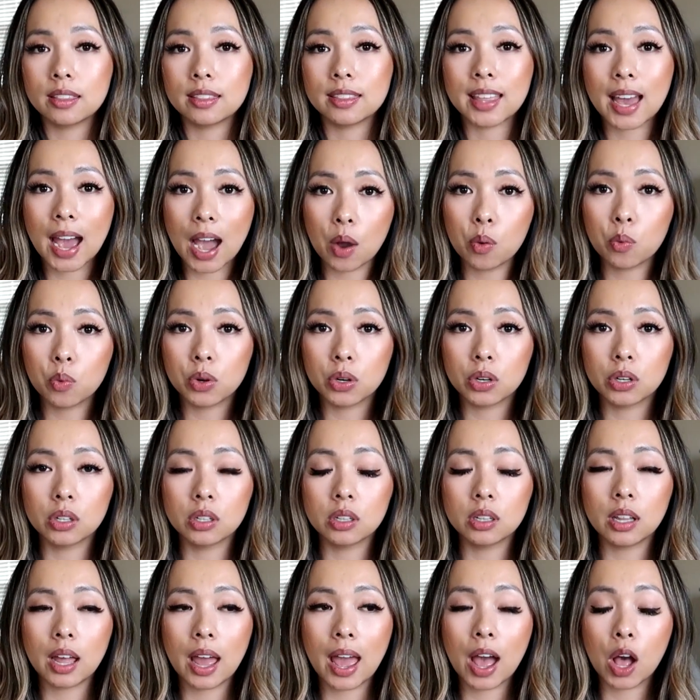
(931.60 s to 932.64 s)
That
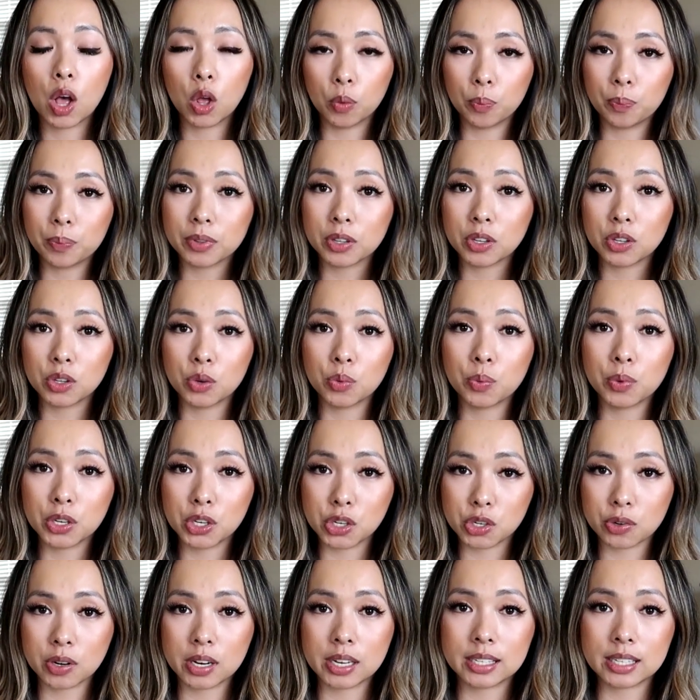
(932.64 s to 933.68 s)
will help you when
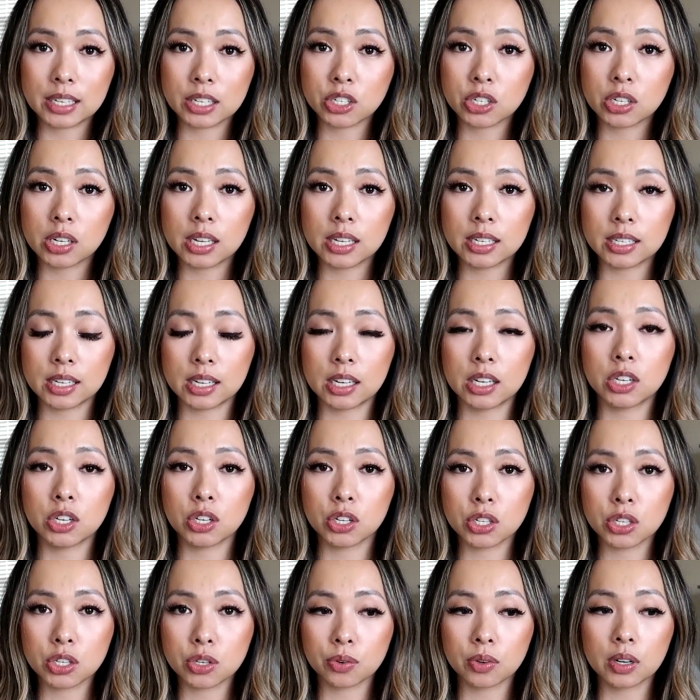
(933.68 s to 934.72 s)
you transition into
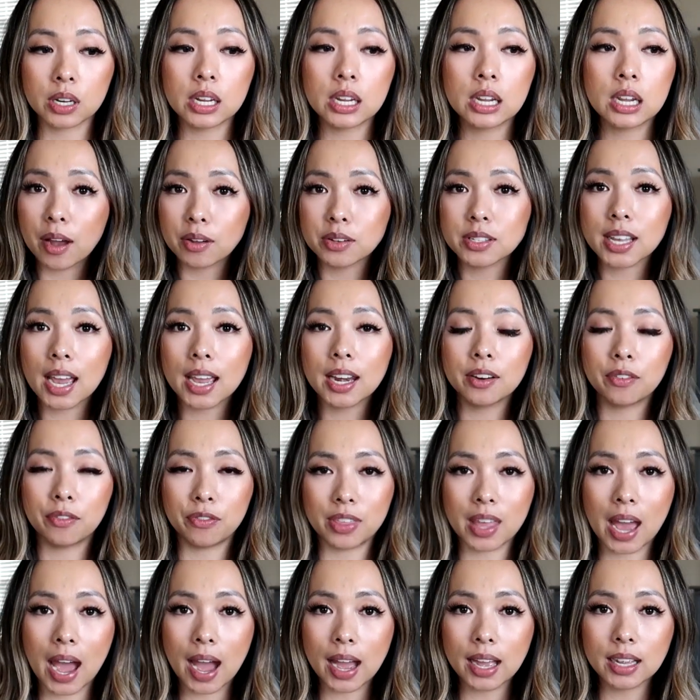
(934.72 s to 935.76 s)
industry. Outside of
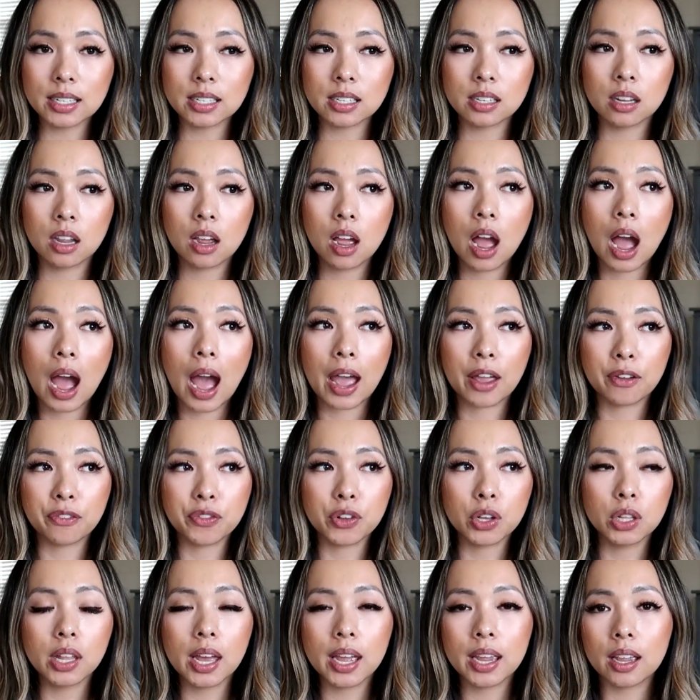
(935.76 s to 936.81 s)
that, I
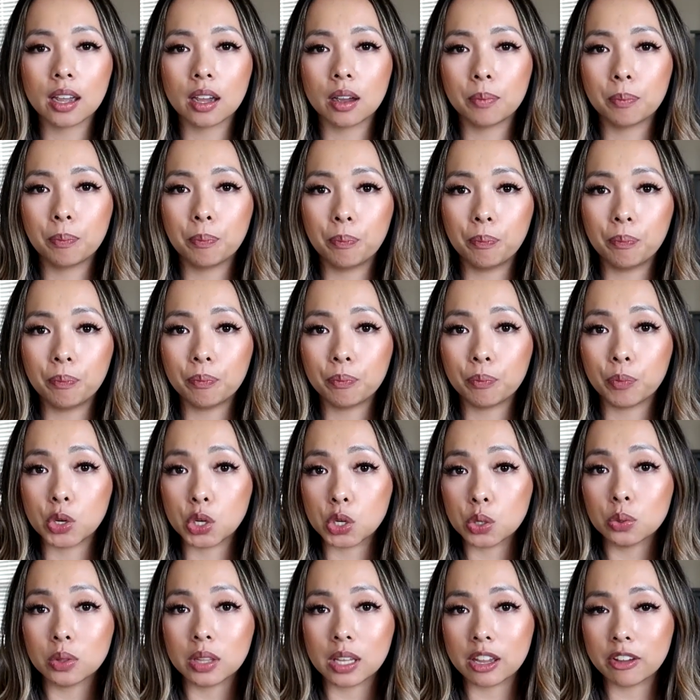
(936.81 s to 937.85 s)
feel like when
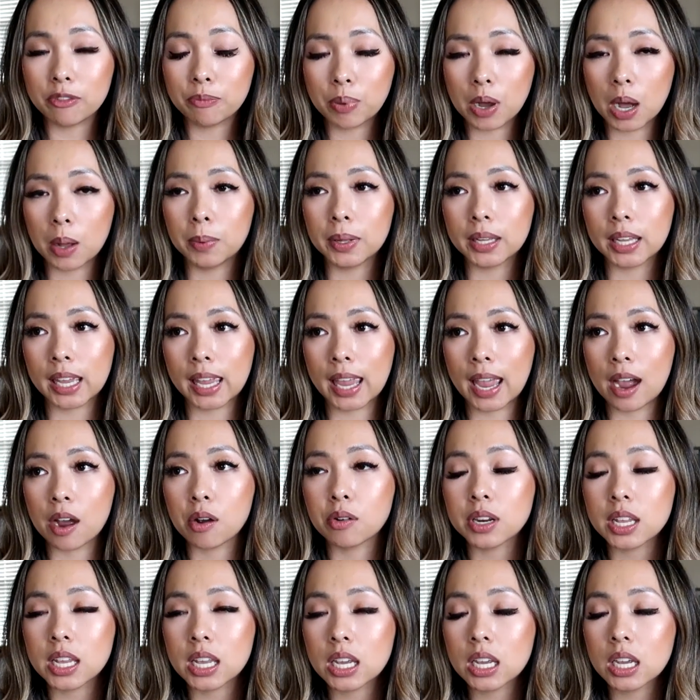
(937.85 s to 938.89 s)
you leave public
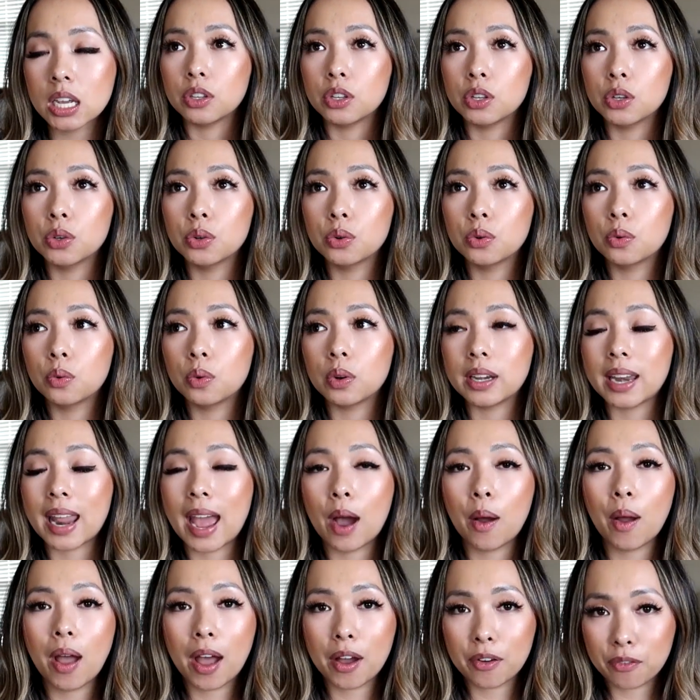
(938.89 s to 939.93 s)
accounting, you
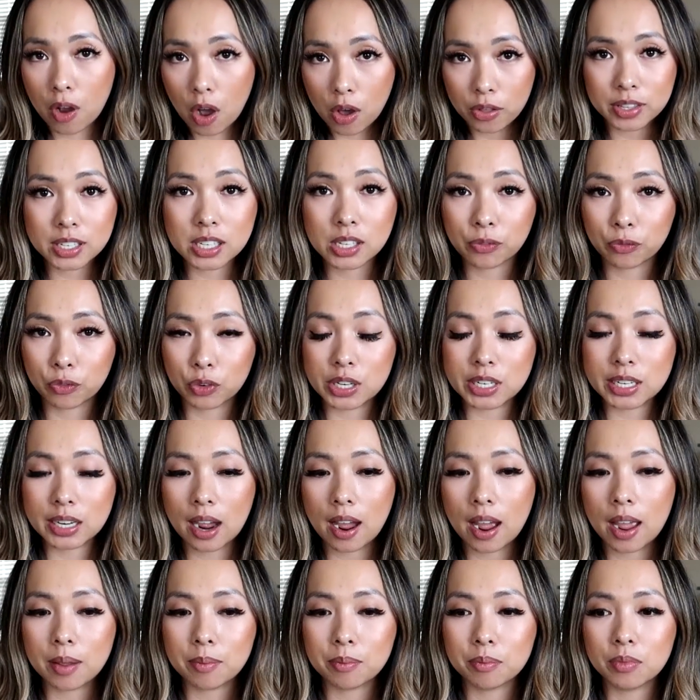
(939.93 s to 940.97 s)
now have all this free
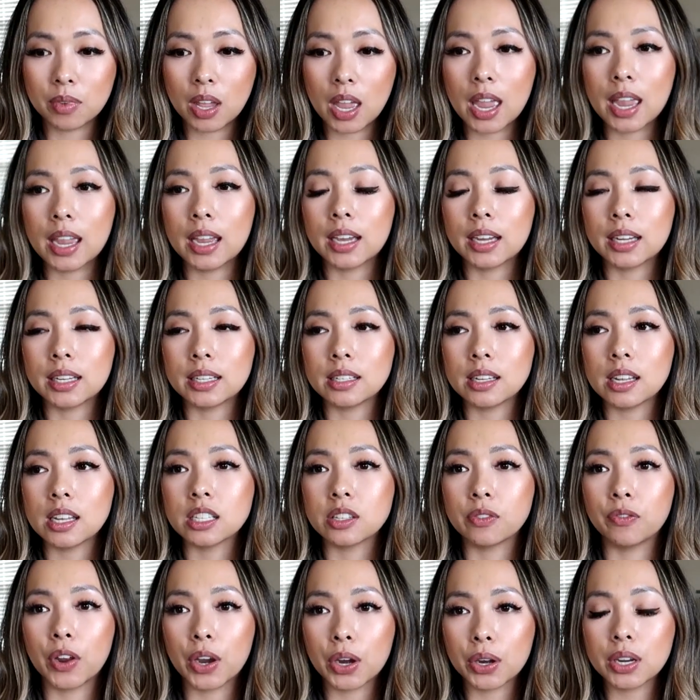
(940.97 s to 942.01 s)
time, and
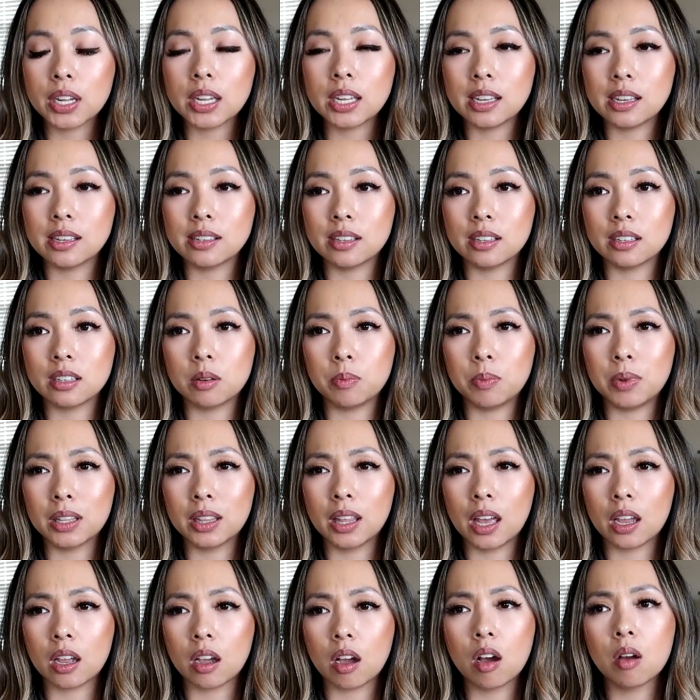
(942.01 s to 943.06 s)
it's very easy to be
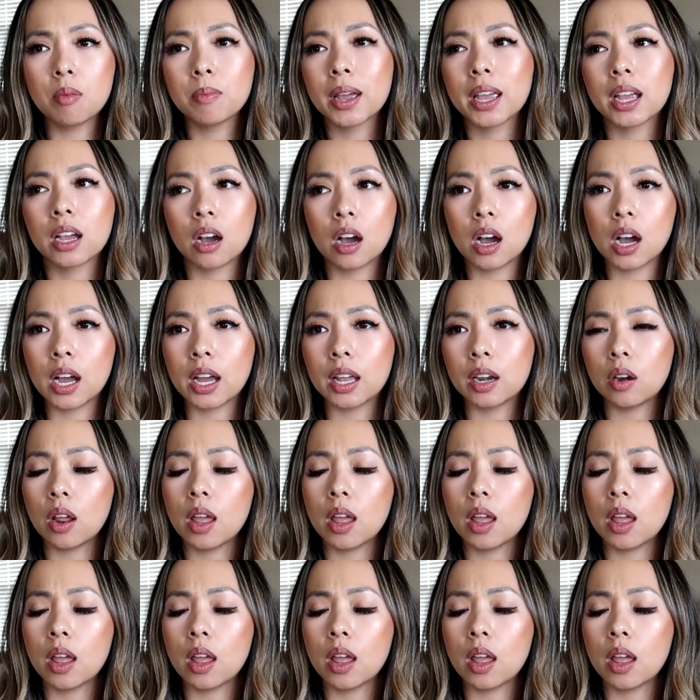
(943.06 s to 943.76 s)
like, oh my God,